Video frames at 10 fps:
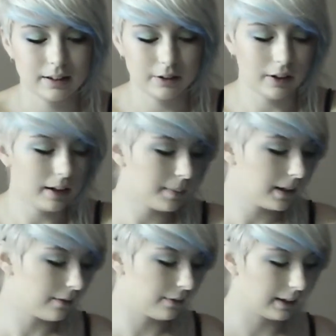It's got a
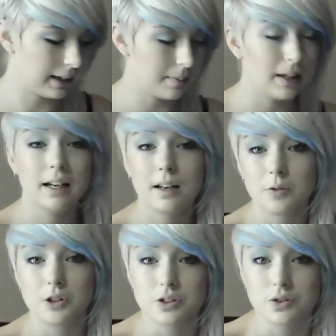bit of gleam in it,
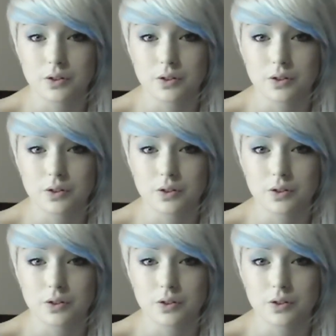which is